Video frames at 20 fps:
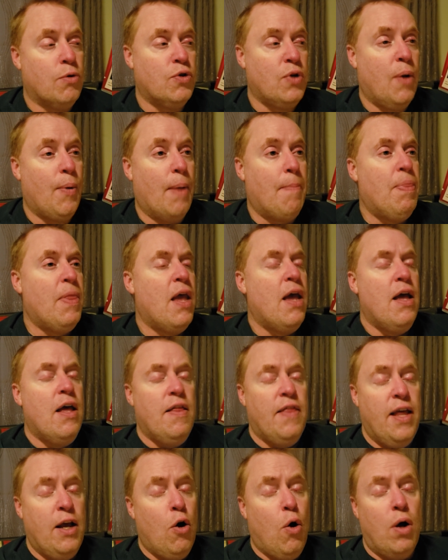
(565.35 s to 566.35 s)
So, anyway,
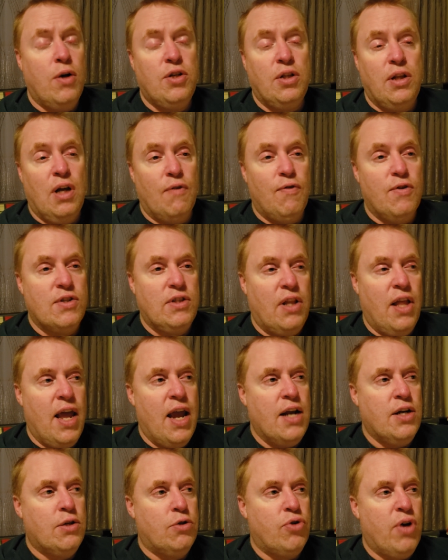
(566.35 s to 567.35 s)
they go out to Lover's Lane to